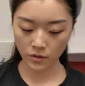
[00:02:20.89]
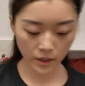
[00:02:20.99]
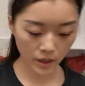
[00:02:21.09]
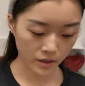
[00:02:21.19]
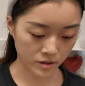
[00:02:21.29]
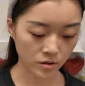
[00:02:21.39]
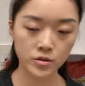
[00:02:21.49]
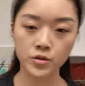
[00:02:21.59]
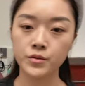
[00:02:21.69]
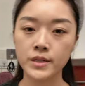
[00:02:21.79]
Okay, so
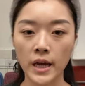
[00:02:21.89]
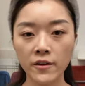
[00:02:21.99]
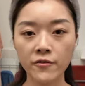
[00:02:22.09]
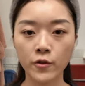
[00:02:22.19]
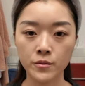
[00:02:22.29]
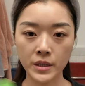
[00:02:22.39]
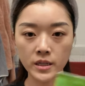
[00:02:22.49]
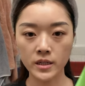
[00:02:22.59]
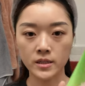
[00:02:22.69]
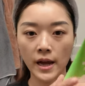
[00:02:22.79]
today for
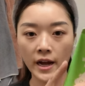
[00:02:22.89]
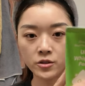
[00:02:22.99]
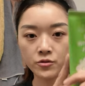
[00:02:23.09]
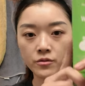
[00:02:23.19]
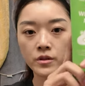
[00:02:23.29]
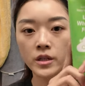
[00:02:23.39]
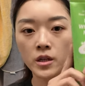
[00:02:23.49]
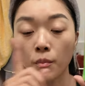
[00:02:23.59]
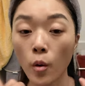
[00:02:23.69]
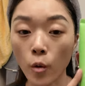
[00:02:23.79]
me is actually
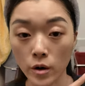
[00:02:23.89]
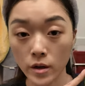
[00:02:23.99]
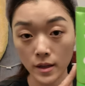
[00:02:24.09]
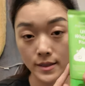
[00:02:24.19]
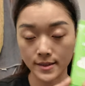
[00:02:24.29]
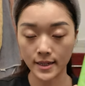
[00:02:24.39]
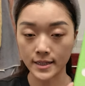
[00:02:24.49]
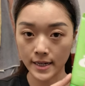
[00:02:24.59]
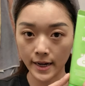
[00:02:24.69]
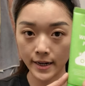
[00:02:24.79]
pore cleansing
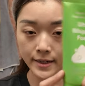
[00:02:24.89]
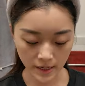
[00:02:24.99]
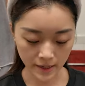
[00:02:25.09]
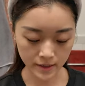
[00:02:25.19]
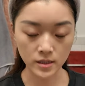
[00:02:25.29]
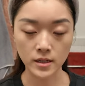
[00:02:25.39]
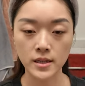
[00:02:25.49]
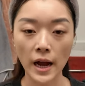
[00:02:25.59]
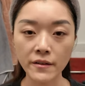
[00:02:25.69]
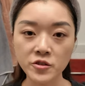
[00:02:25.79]
day. And because
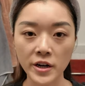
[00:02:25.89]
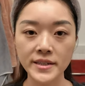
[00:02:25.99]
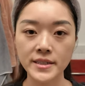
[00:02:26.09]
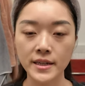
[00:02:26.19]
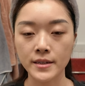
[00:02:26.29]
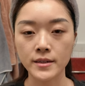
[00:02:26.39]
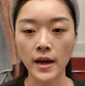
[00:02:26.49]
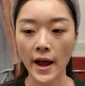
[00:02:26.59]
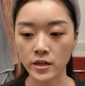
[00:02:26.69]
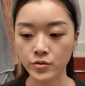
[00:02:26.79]
I have dry skin,
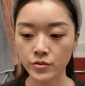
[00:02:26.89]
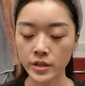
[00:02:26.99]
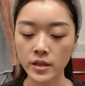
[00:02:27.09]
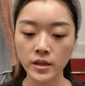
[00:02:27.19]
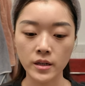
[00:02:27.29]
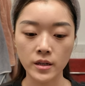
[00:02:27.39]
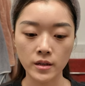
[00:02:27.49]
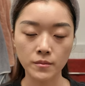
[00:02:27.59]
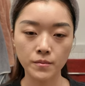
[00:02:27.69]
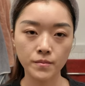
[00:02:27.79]
actually
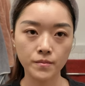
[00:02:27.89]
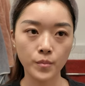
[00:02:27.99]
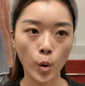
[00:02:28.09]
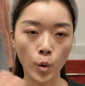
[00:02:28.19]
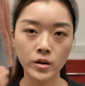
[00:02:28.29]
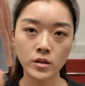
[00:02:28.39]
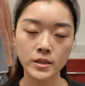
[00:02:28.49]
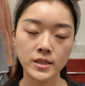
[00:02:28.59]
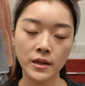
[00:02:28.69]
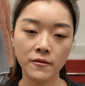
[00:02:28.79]
the pore
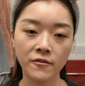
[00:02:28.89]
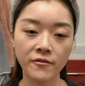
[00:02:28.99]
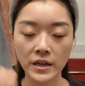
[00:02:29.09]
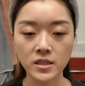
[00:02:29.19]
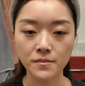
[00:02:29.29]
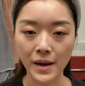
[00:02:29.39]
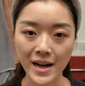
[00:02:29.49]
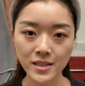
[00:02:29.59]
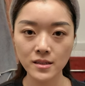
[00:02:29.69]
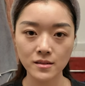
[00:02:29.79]
cleansing face
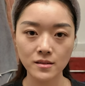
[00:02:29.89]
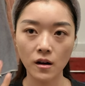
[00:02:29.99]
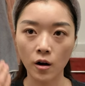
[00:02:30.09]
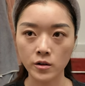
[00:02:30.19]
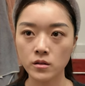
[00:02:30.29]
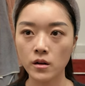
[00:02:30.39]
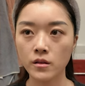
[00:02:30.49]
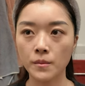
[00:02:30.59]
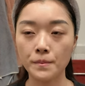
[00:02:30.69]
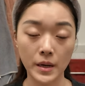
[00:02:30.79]
masks aren't
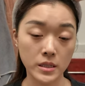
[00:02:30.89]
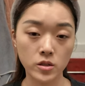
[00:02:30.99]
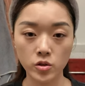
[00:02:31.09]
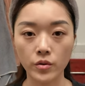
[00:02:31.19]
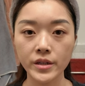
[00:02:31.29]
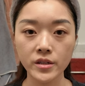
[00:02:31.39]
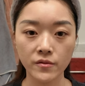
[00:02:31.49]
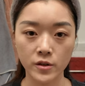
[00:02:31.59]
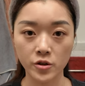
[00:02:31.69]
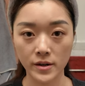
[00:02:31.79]
the best choice
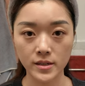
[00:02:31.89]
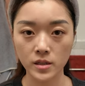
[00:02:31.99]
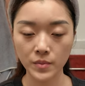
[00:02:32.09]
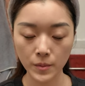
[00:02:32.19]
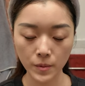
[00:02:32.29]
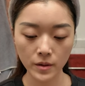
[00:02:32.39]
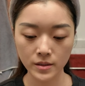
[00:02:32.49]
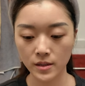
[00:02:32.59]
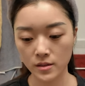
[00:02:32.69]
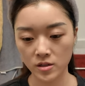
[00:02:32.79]
for dry skin people because
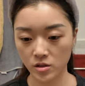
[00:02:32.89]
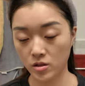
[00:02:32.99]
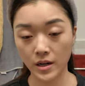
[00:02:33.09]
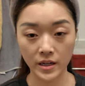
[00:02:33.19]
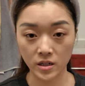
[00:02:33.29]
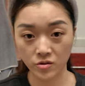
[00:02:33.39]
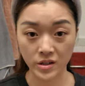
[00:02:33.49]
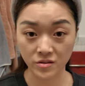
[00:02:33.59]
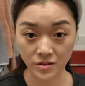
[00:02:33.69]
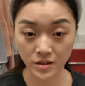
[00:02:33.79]
it just kind of
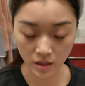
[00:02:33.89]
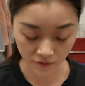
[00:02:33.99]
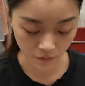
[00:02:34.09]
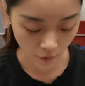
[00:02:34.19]
dries your skin even